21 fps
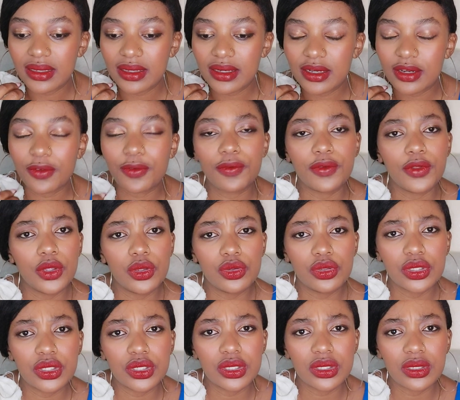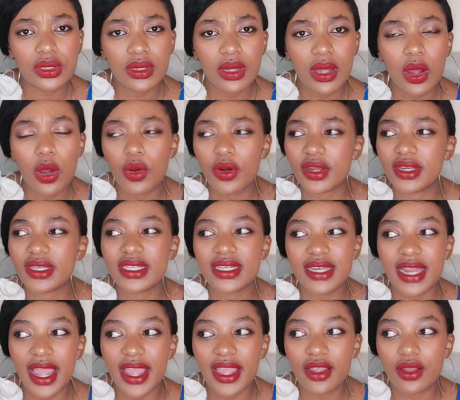refuse or
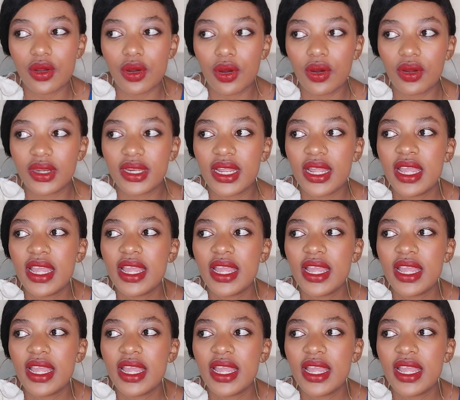deny god